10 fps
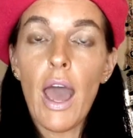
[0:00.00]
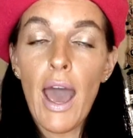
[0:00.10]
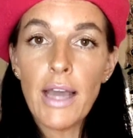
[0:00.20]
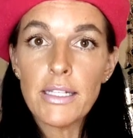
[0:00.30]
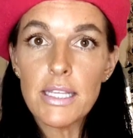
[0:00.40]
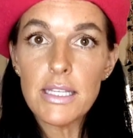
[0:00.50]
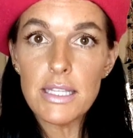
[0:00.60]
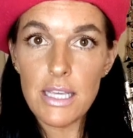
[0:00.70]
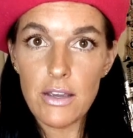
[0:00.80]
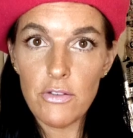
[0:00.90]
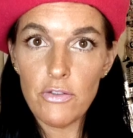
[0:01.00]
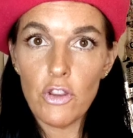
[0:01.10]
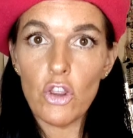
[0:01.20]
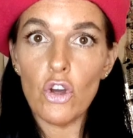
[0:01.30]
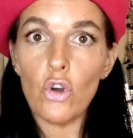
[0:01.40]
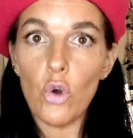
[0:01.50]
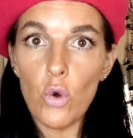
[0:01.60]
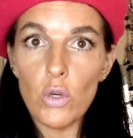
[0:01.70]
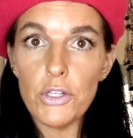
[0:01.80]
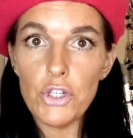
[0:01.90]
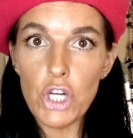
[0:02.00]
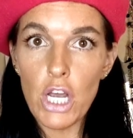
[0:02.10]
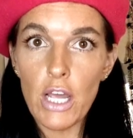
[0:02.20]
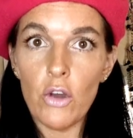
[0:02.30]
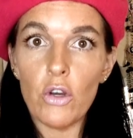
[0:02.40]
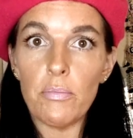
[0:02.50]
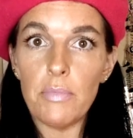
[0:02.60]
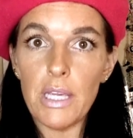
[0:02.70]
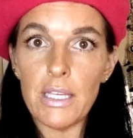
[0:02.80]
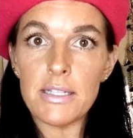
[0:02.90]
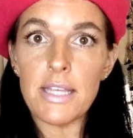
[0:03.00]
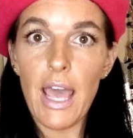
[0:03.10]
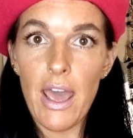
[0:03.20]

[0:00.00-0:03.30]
acts as if the golden child means